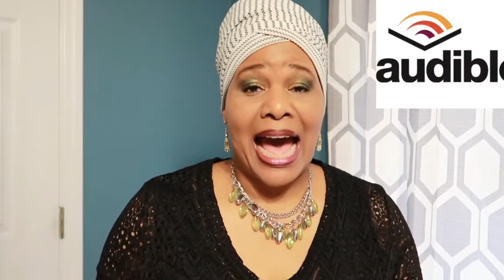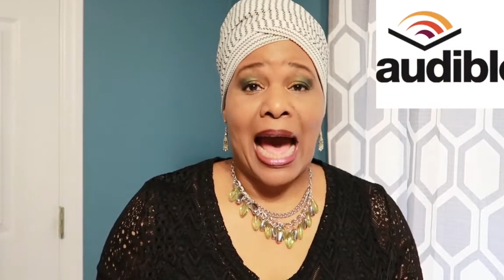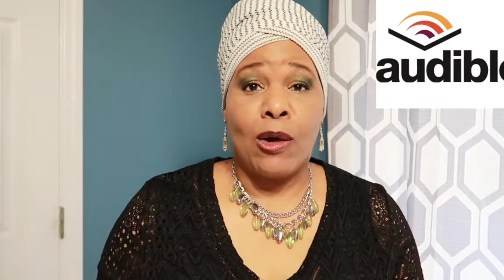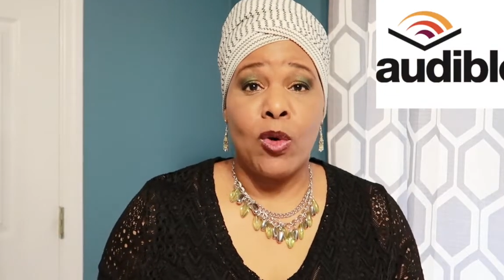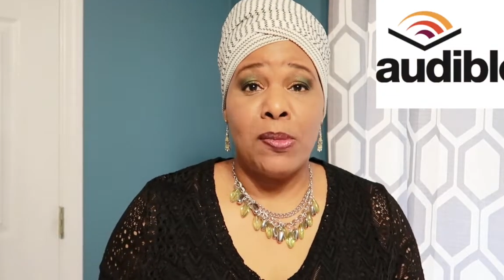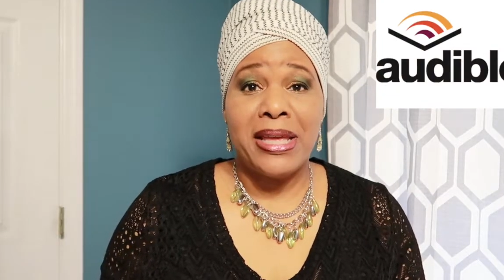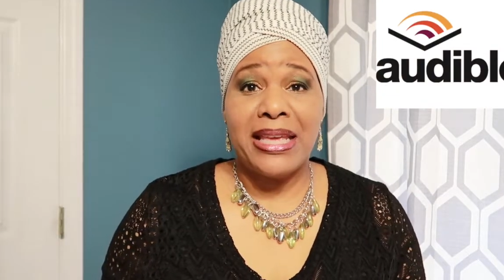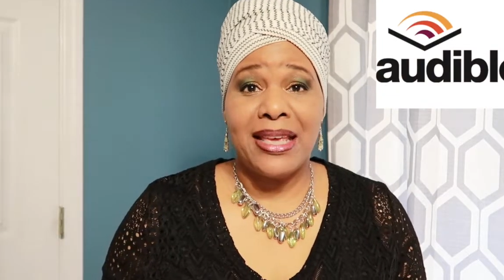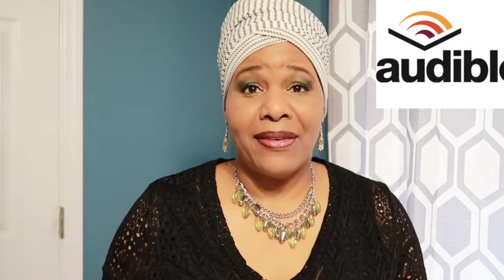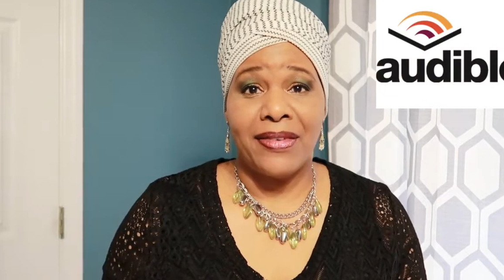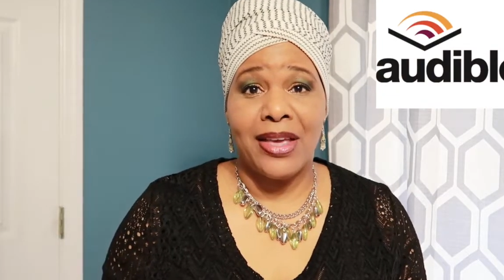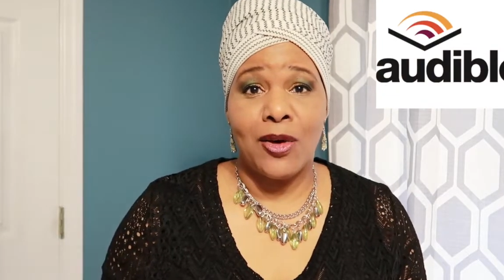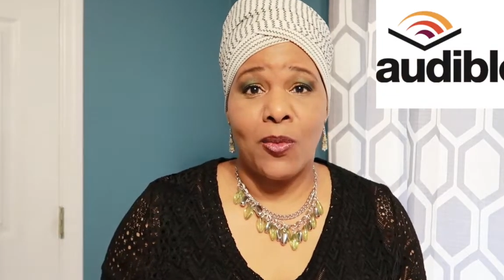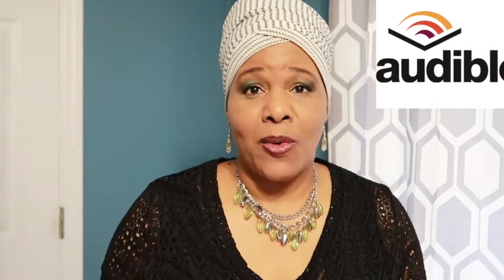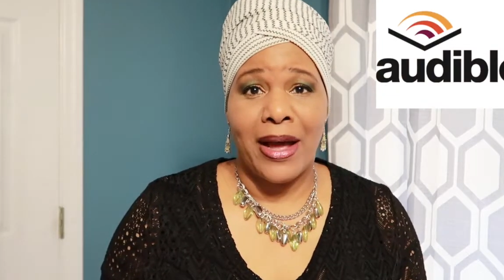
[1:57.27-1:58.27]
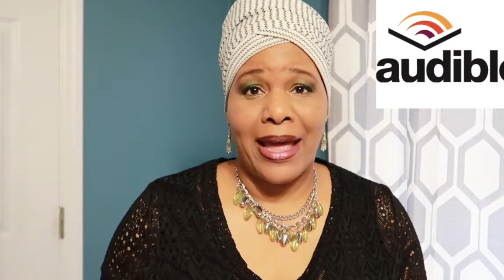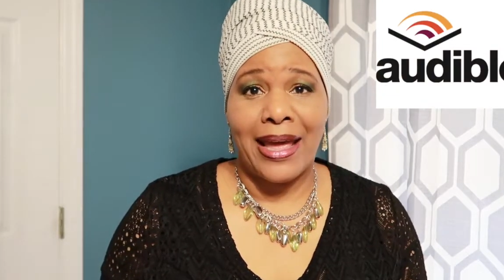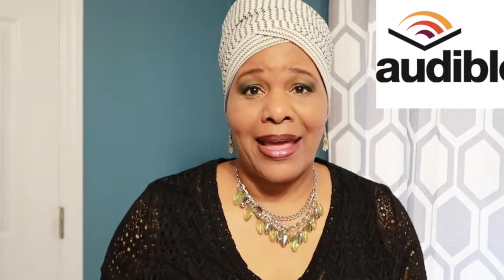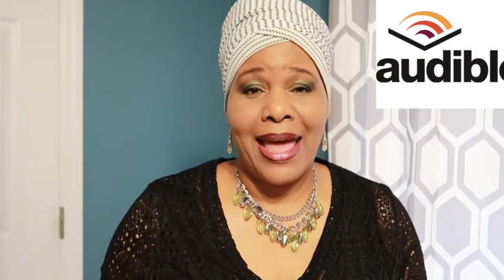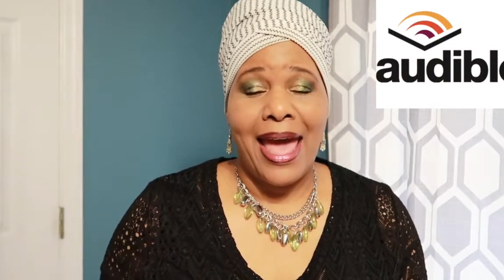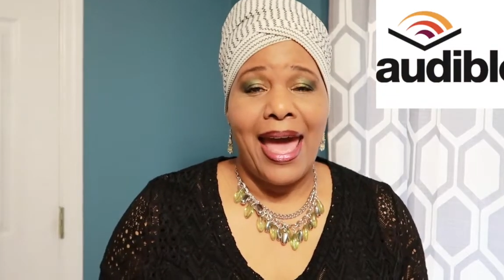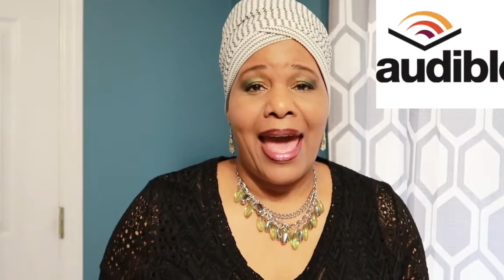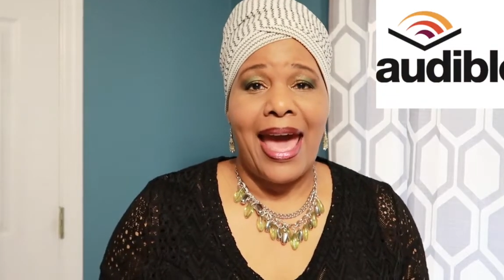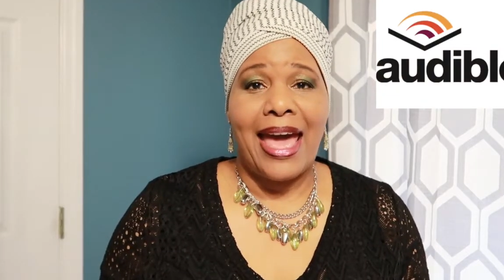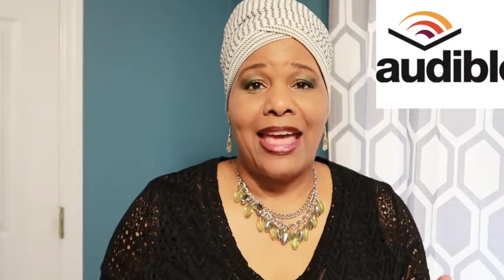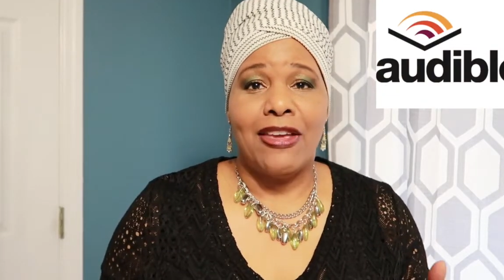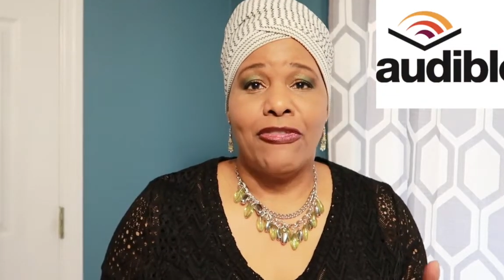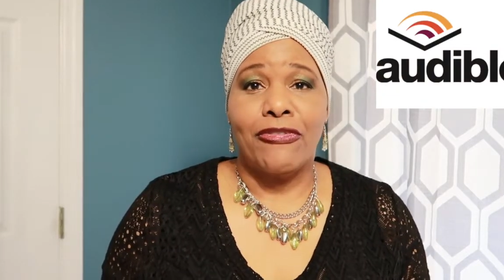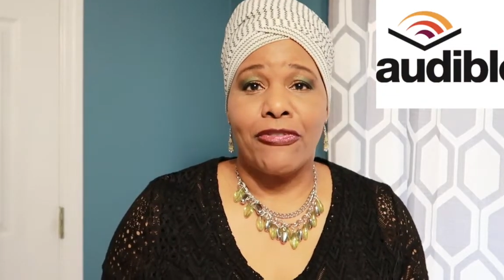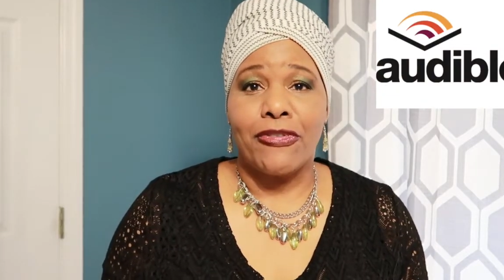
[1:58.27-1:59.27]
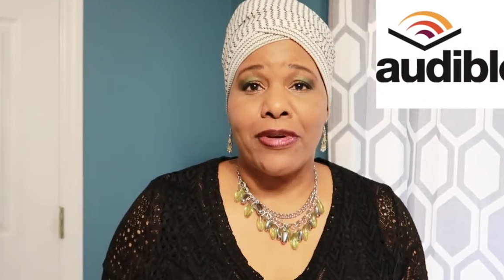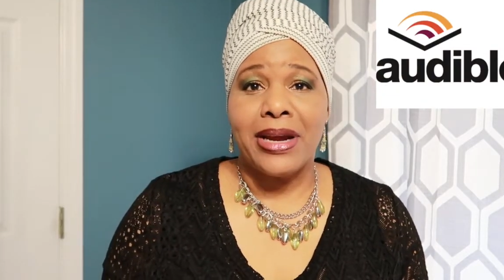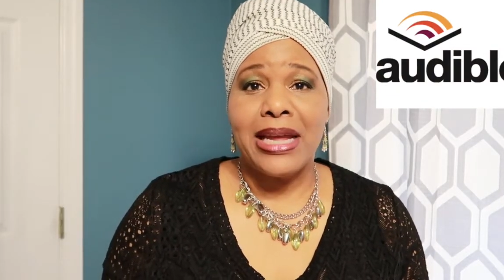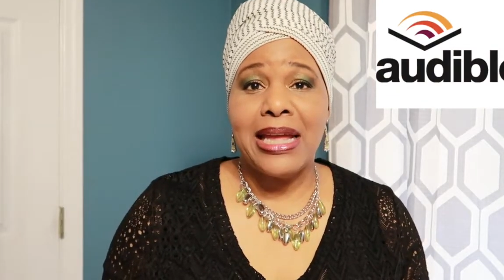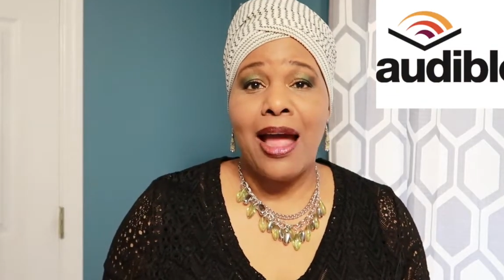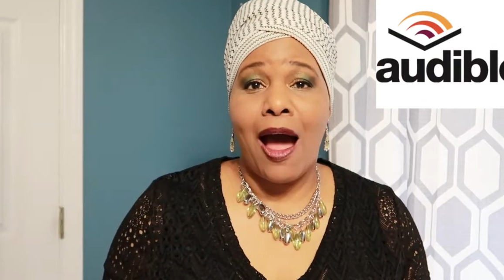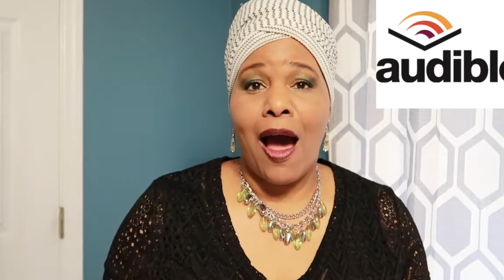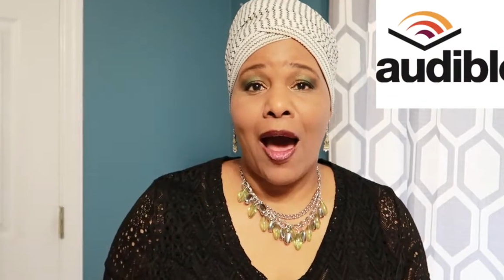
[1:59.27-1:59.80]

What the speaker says: I will be giving away a free